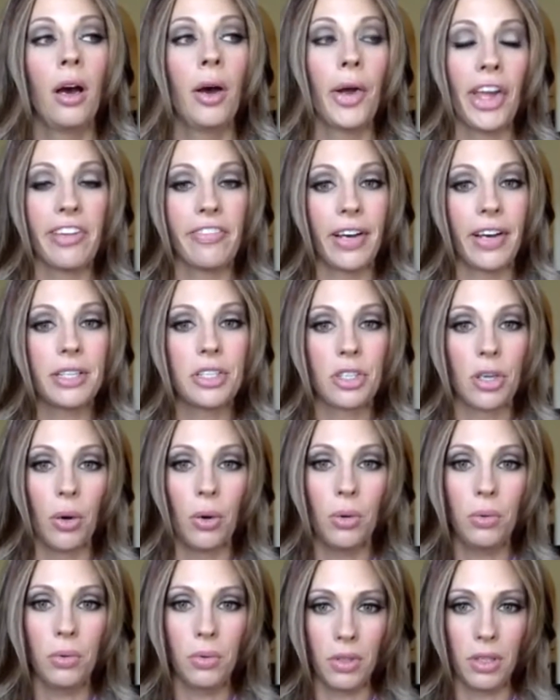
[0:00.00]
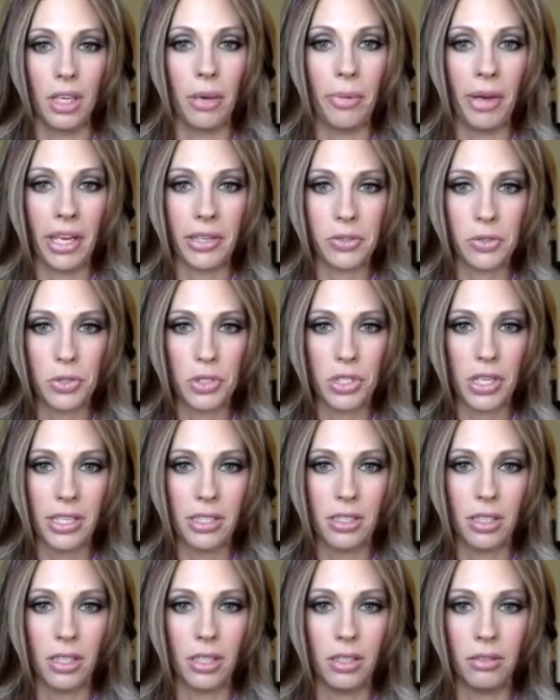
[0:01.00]
if I don't get my
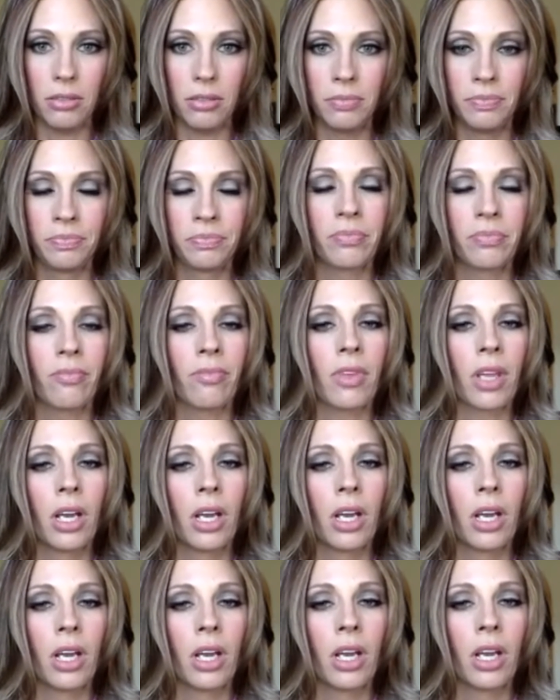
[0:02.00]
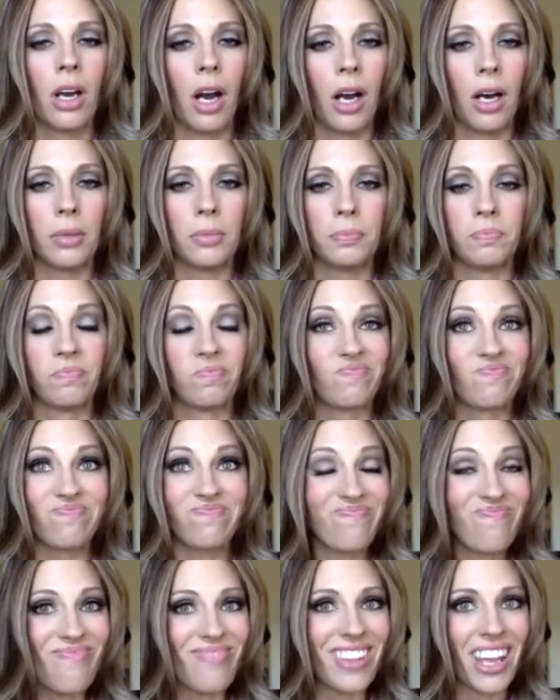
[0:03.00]
exercise in, um,
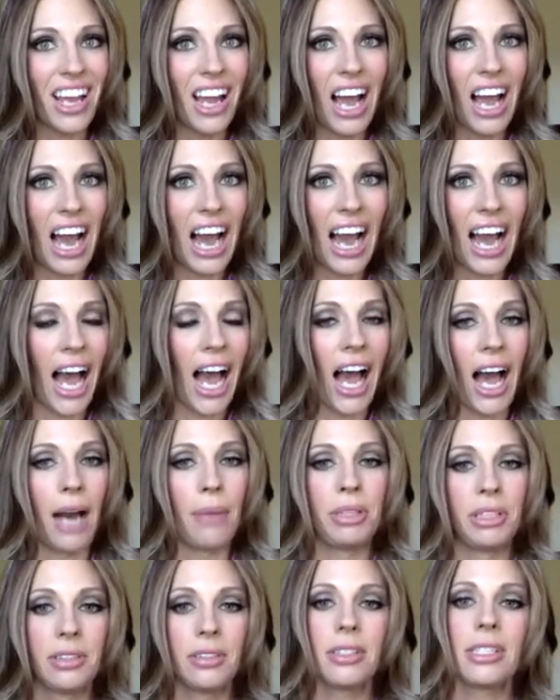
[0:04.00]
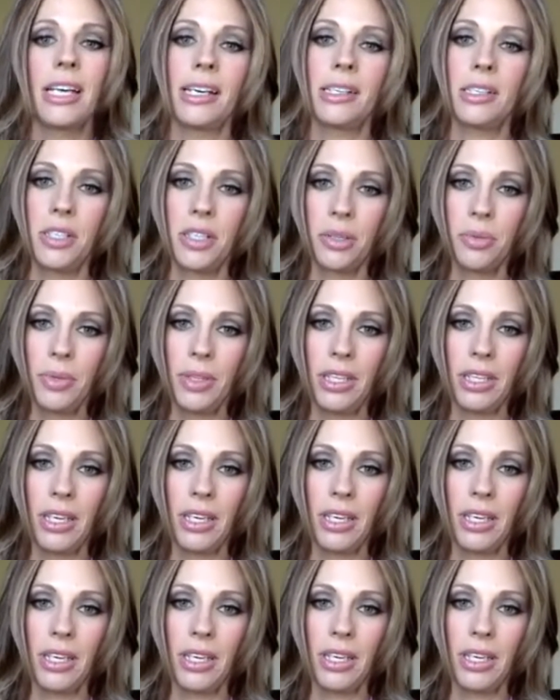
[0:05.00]
I'm a little testier with
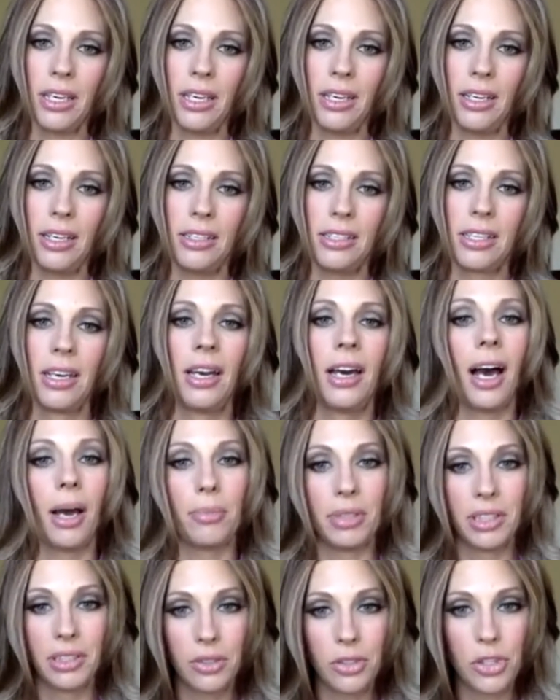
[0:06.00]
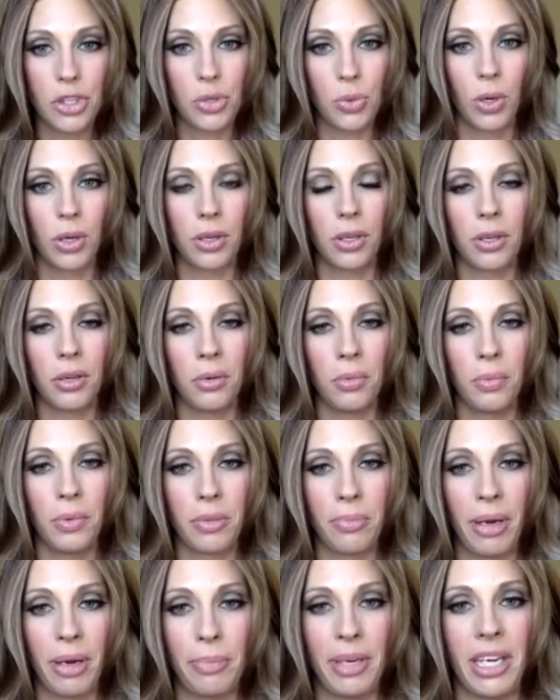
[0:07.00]
the kids. I'm a little
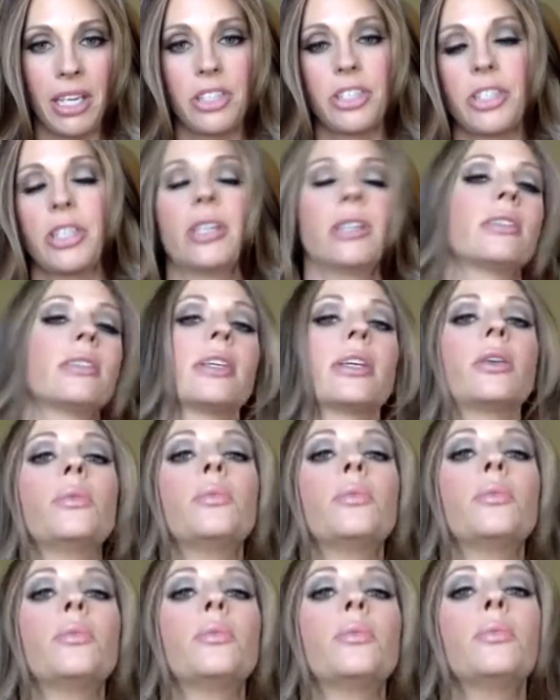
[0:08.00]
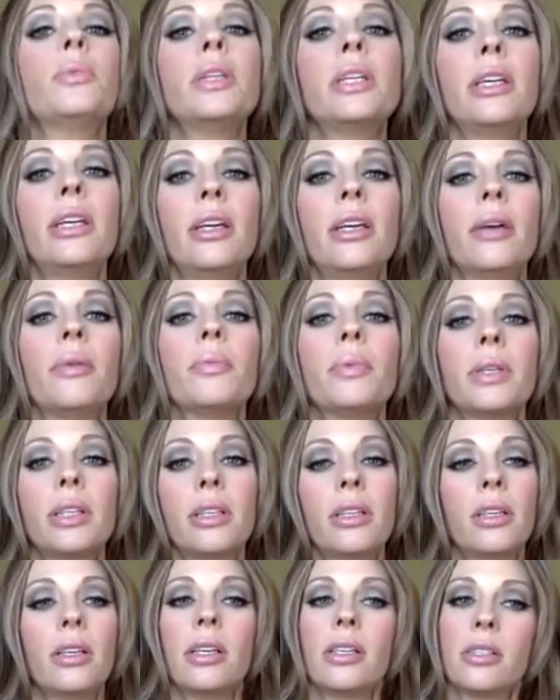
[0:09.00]
shorter with my patients. Like you really, it
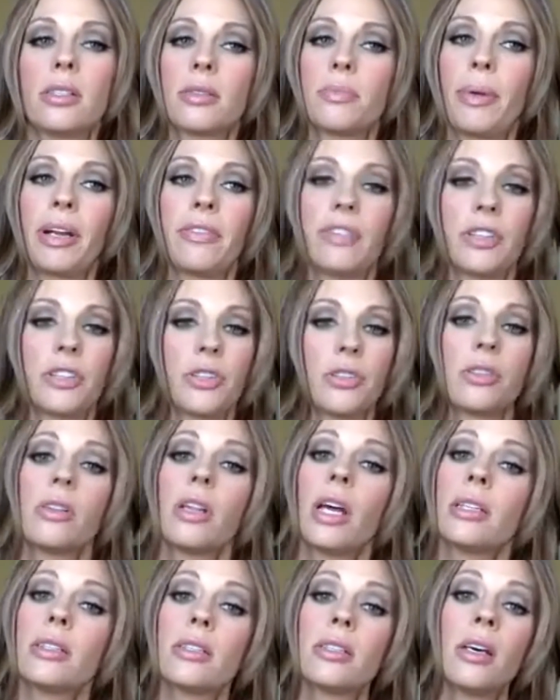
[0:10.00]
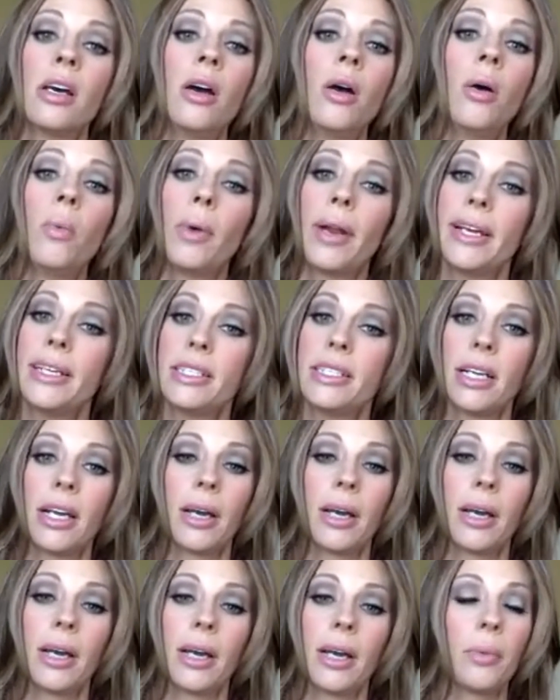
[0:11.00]
really is beneficial. So that's what I
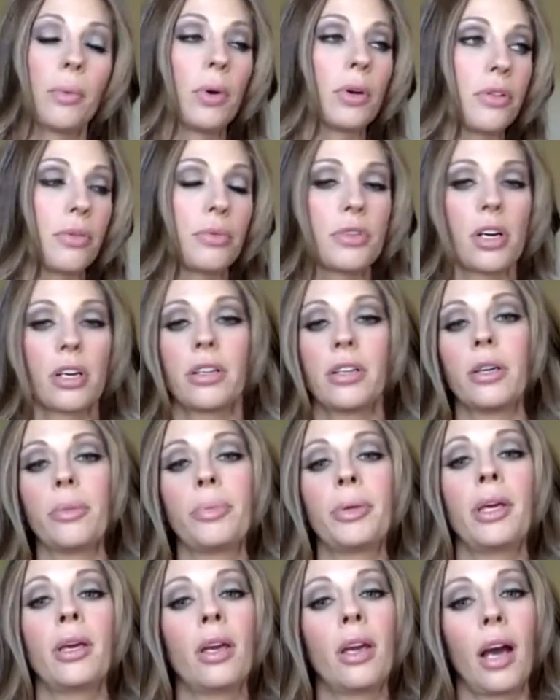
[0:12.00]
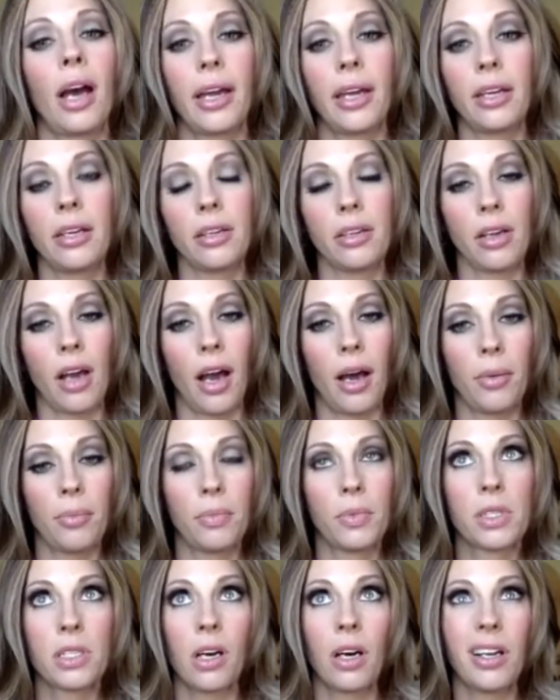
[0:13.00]
did. I worked through talk therapy. I
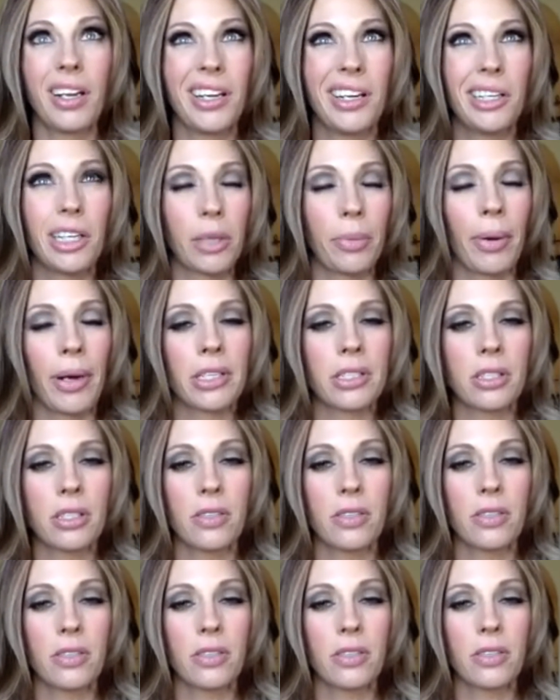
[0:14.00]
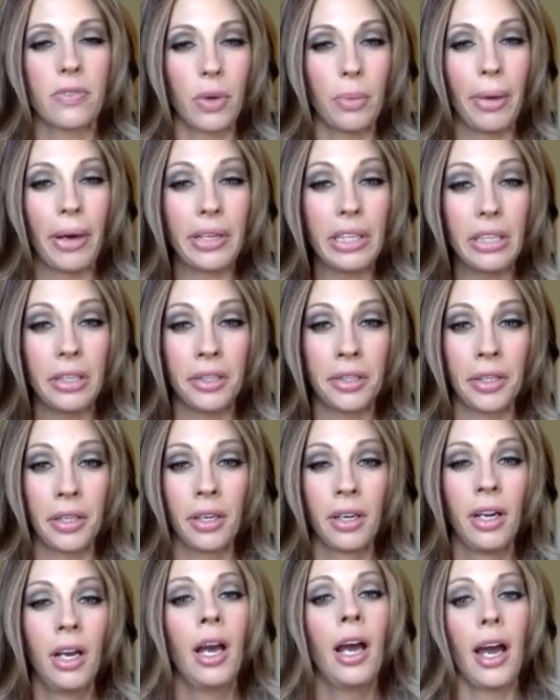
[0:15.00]
um, was on antidepressants for about a
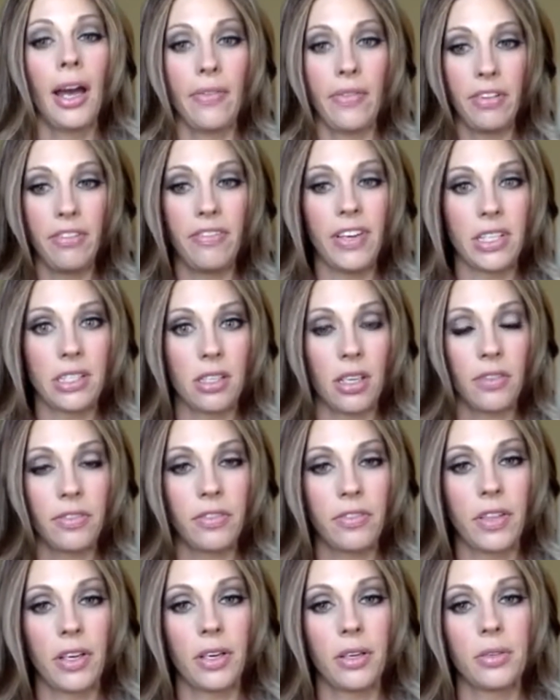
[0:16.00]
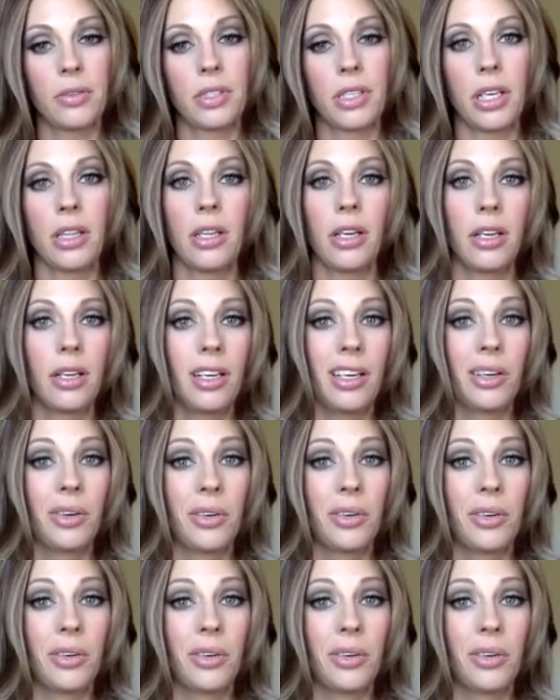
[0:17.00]
year, and then phased off of those, and then
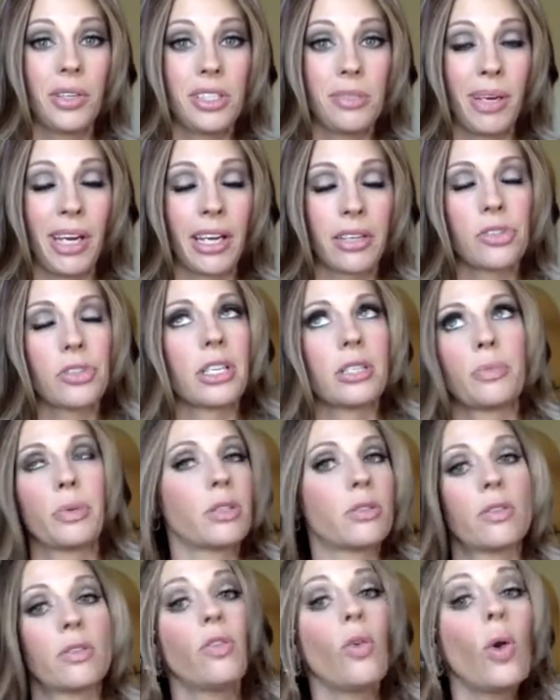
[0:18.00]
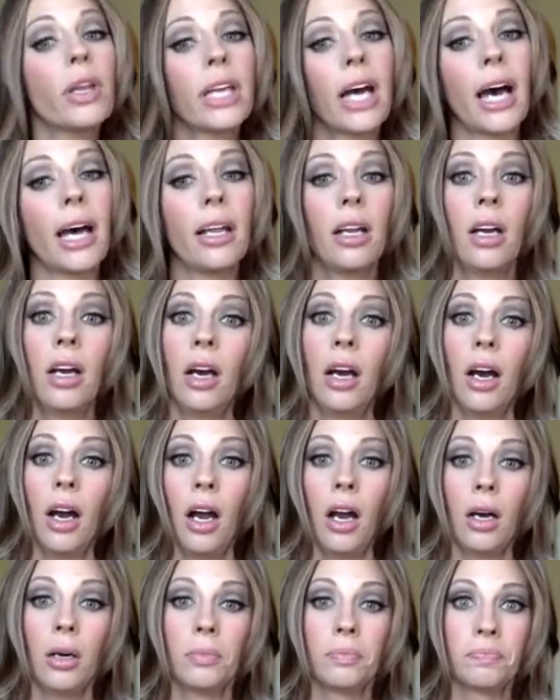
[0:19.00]
increased my exercise because for that.
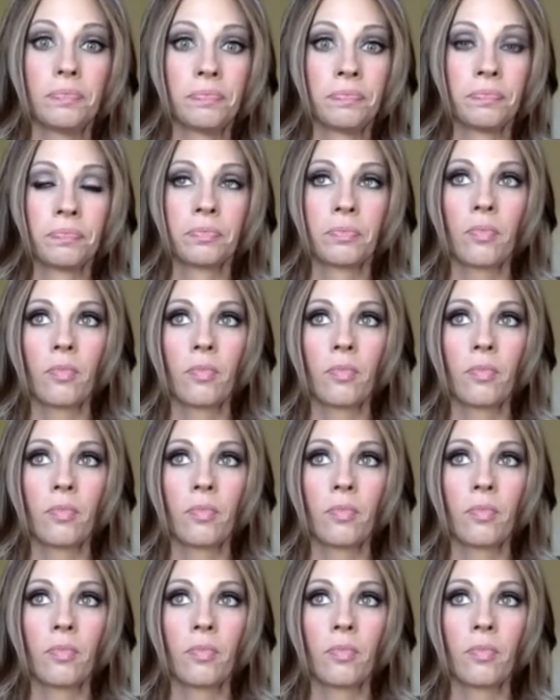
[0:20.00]
Um,